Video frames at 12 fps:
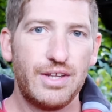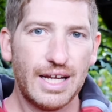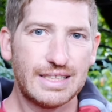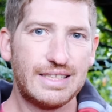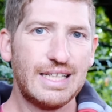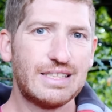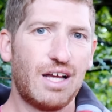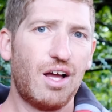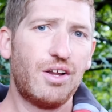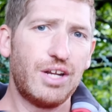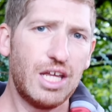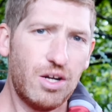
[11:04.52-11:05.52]
The next thing is that
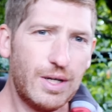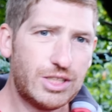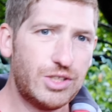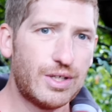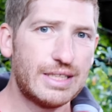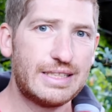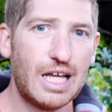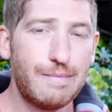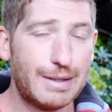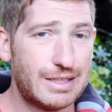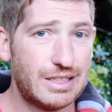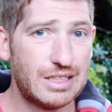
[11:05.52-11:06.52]
on InReach, you can send
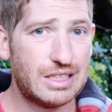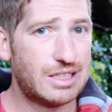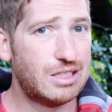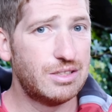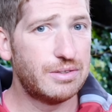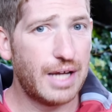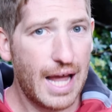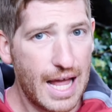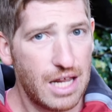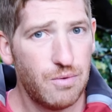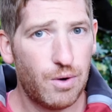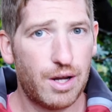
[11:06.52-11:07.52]
messages to
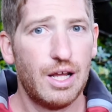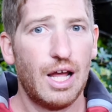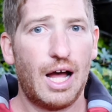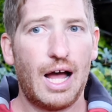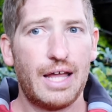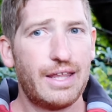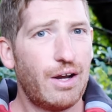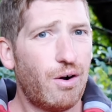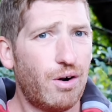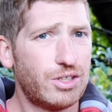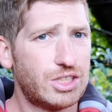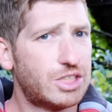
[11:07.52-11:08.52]
anyone, uh, and they
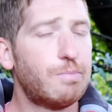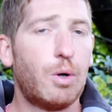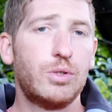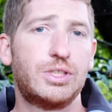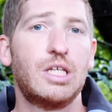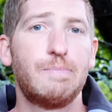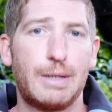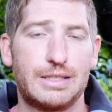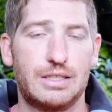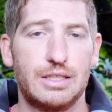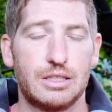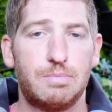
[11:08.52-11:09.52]
aren't just emergency
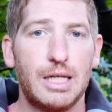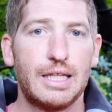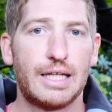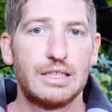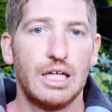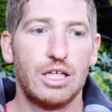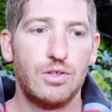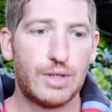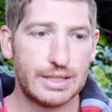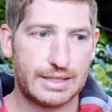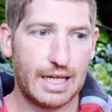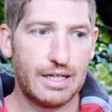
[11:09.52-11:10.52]
messages, meaning that you
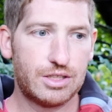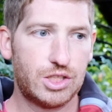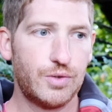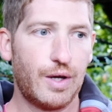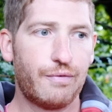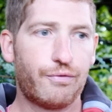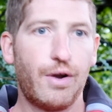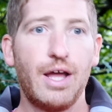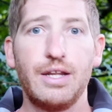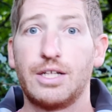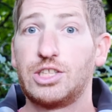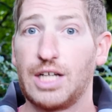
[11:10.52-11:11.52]
can send it to a
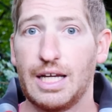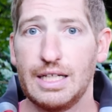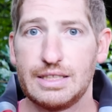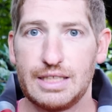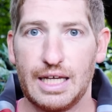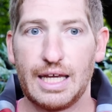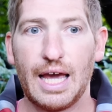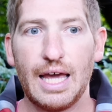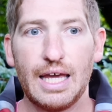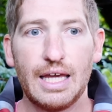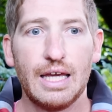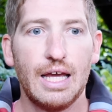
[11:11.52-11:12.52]
friend, a check-in saying,
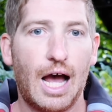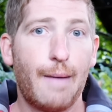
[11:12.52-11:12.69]
hey,